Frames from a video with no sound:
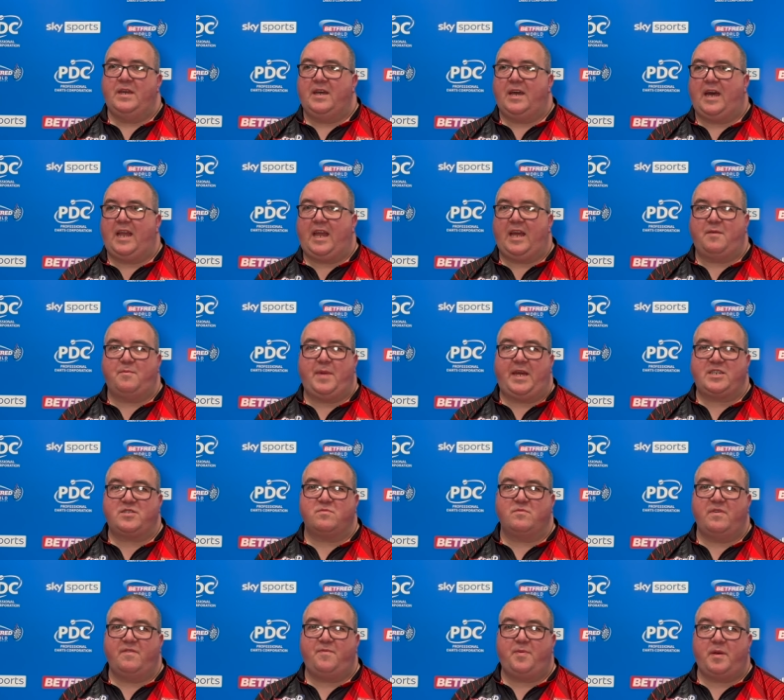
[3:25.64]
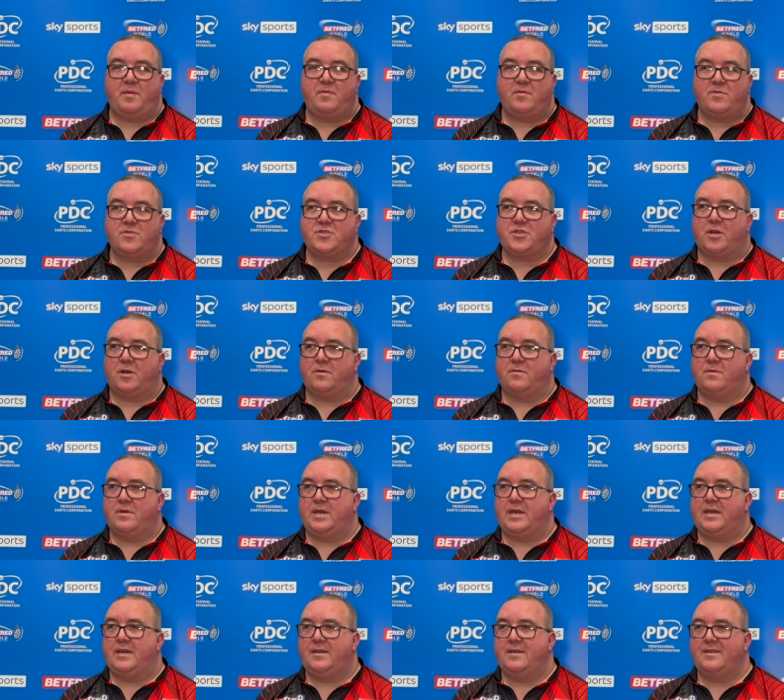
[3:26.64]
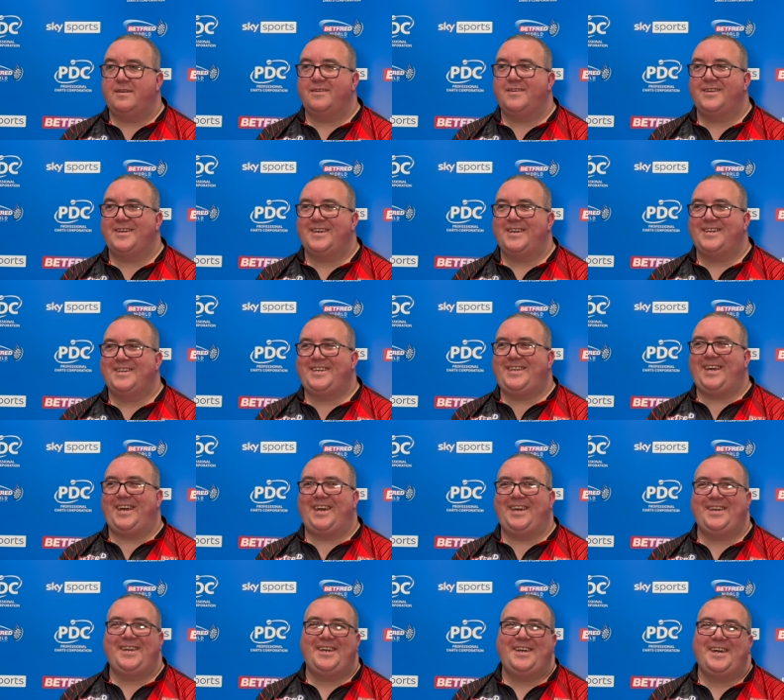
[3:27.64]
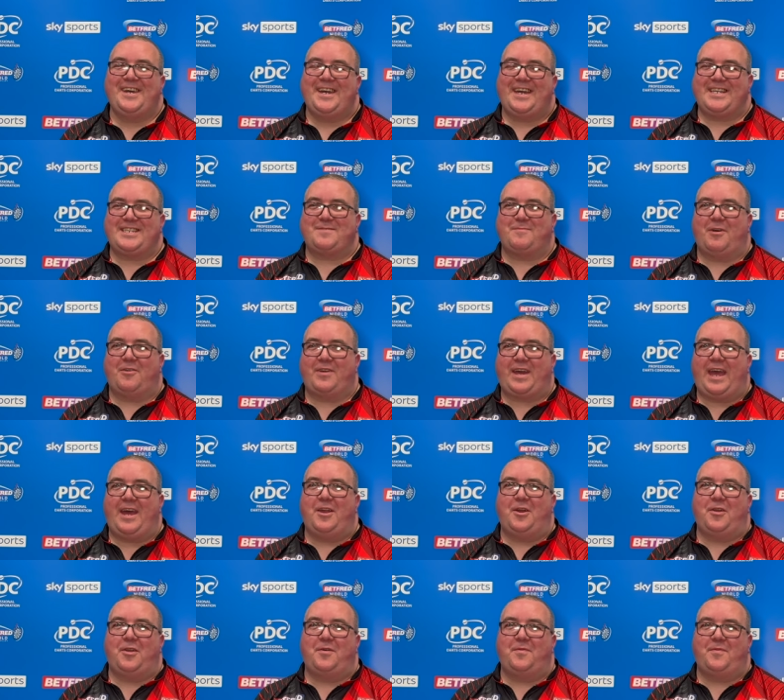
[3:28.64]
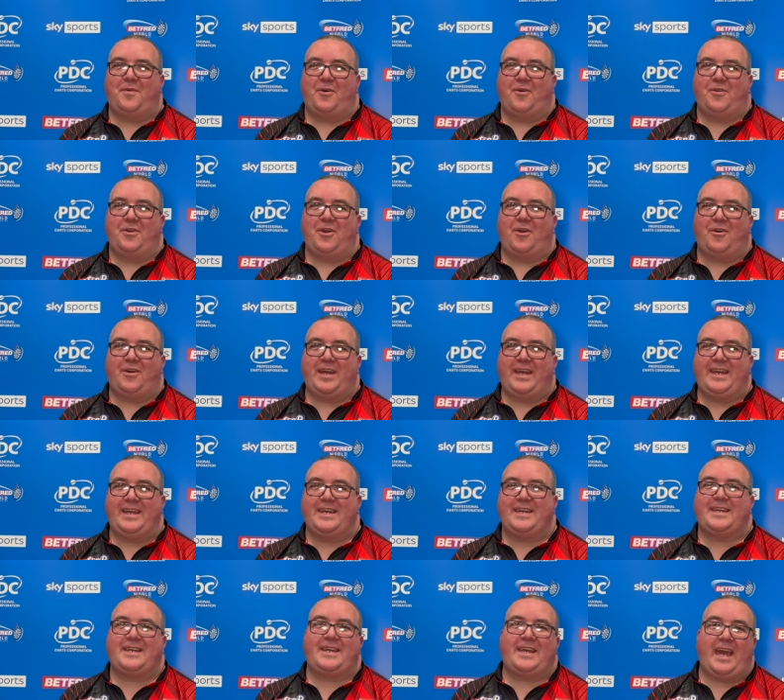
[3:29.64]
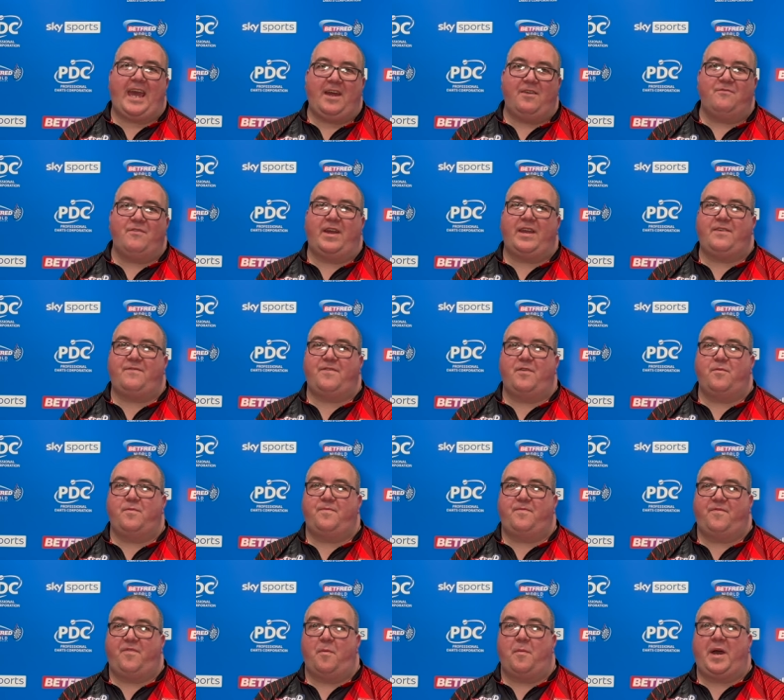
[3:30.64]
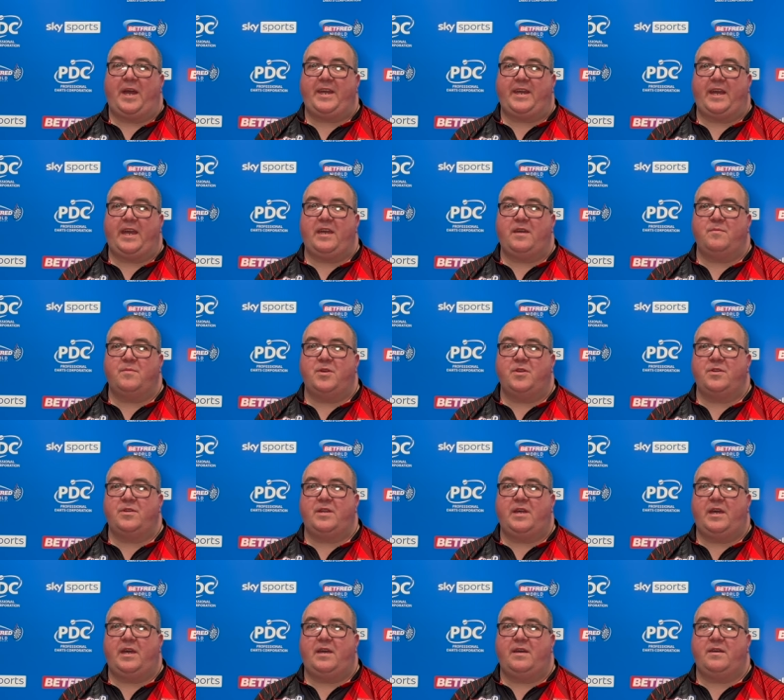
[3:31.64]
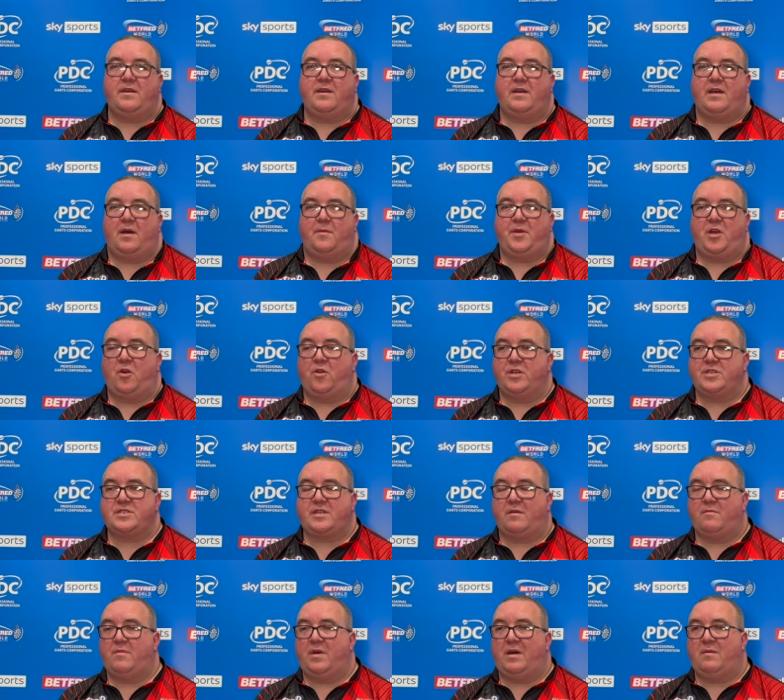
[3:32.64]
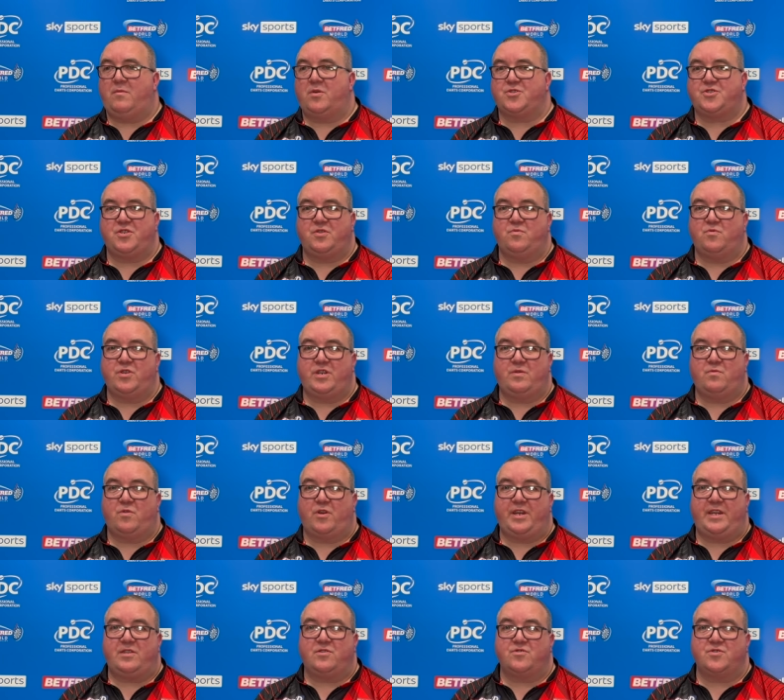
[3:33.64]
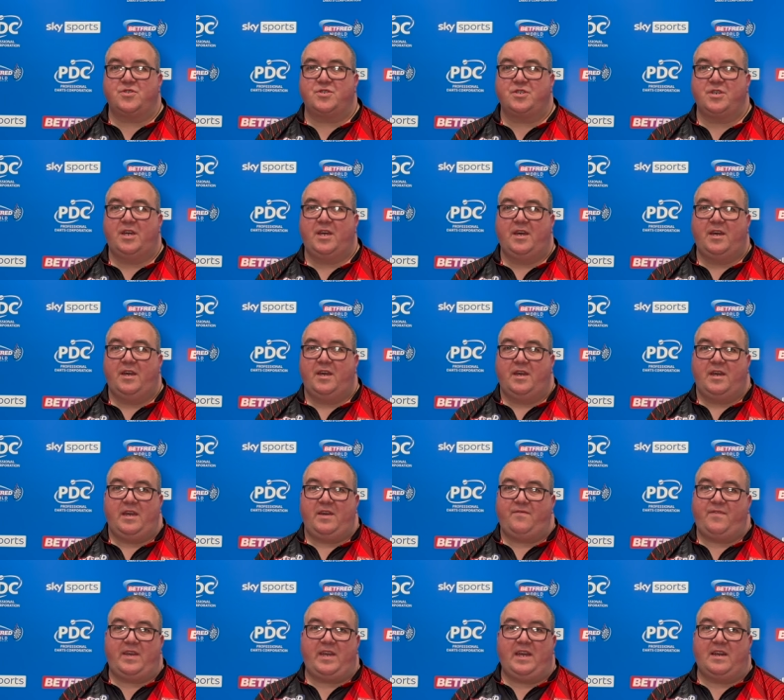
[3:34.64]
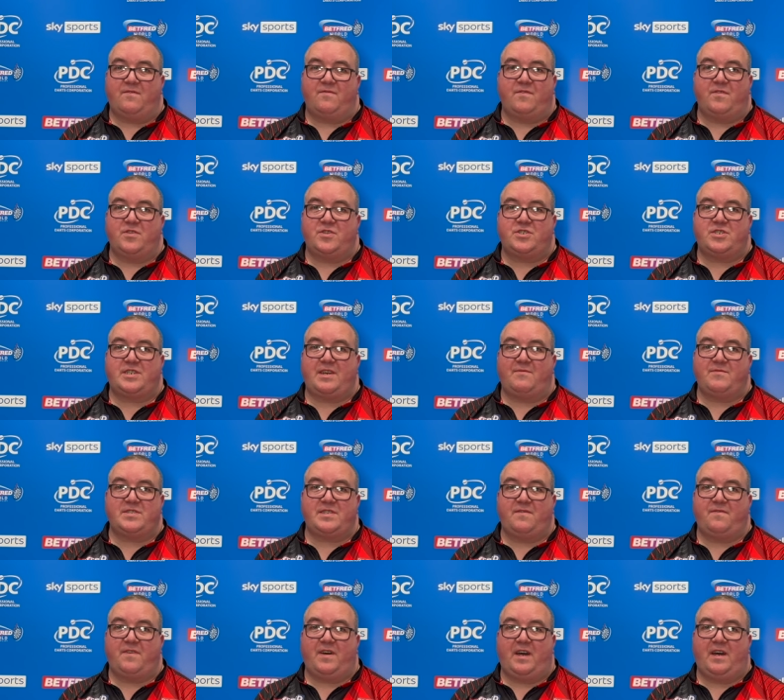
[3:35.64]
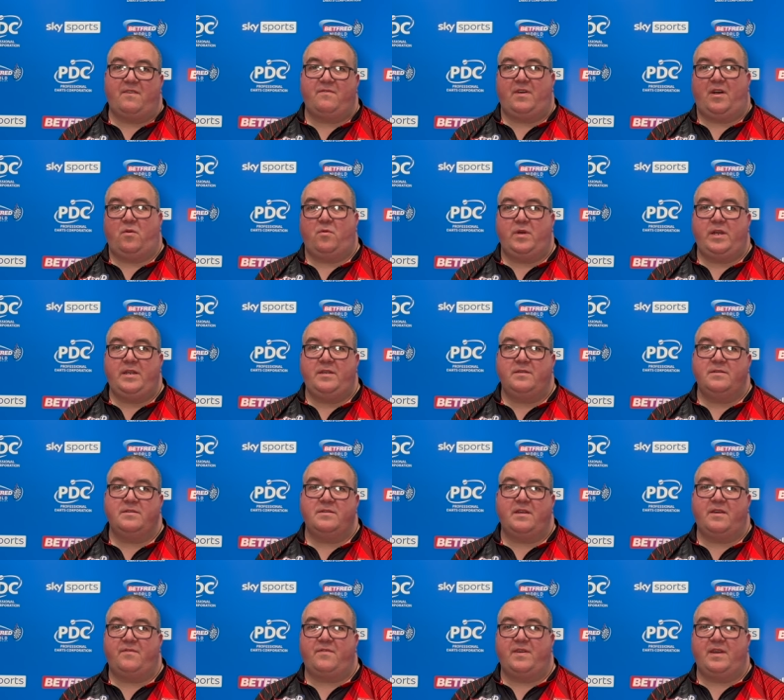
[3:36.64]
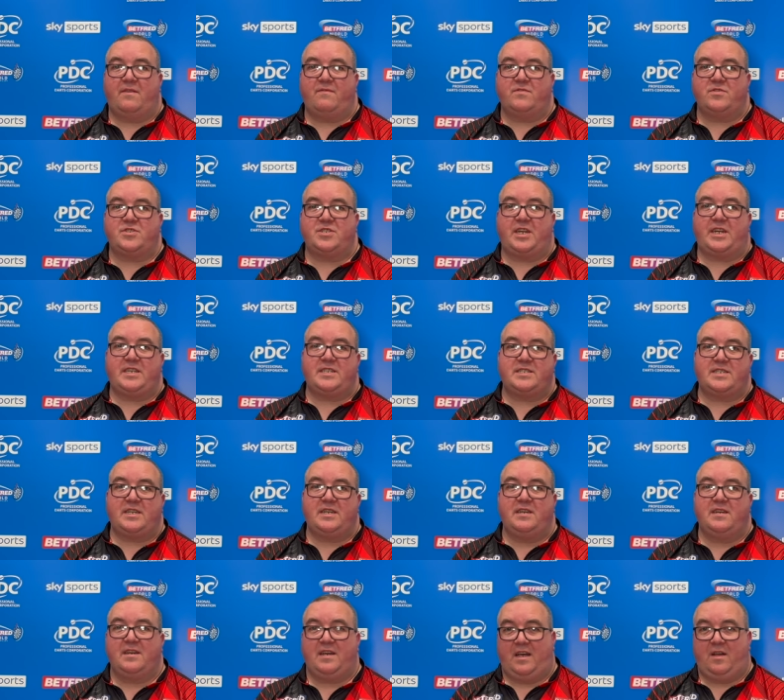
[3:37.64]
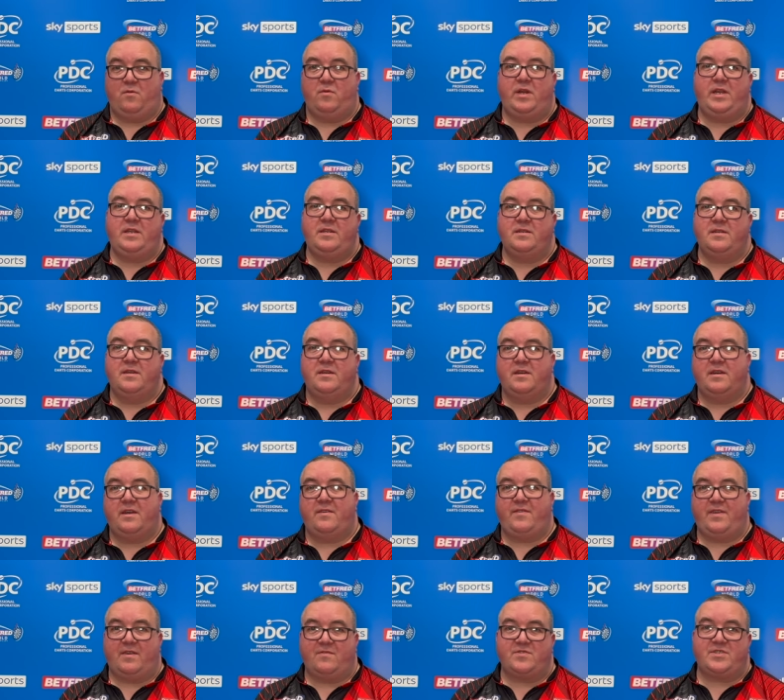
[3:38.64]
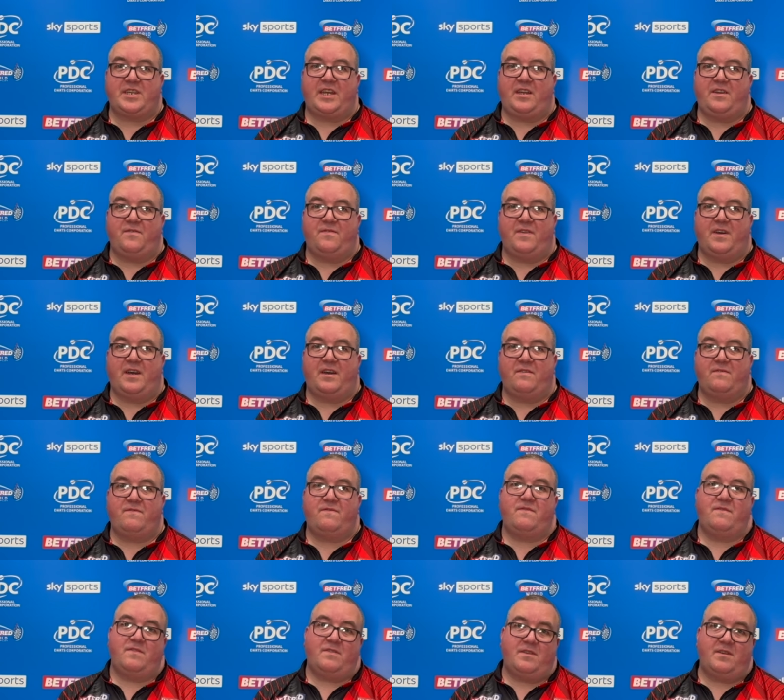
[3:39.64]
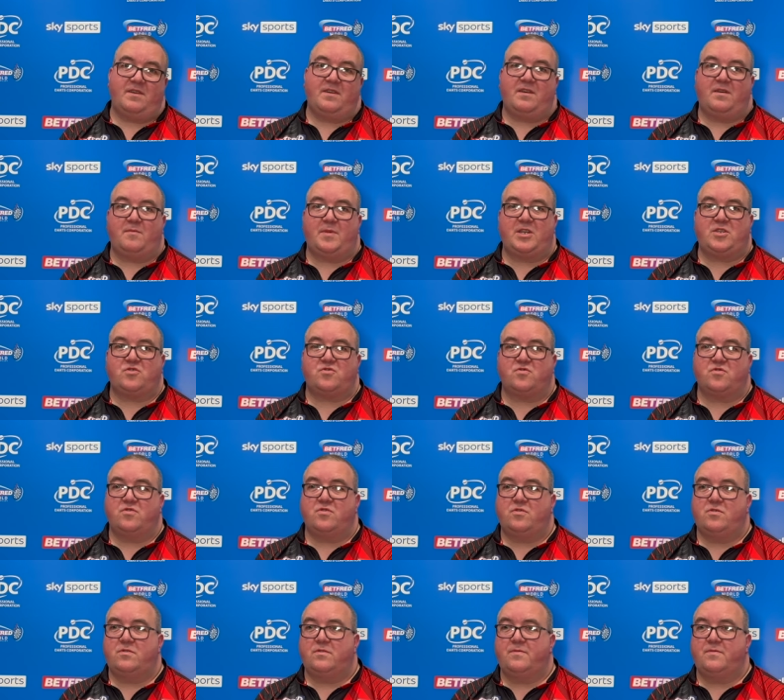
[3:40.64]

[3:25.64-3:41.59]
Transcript: I like messing with people, so yeah, it's about getting on the hockey, getting ready for my game, and I'll be honest, I'm not too worried what he does. If he averaged 75, I'll win. If he averaged 80, I'll win. If he averaged 85, I might struggle.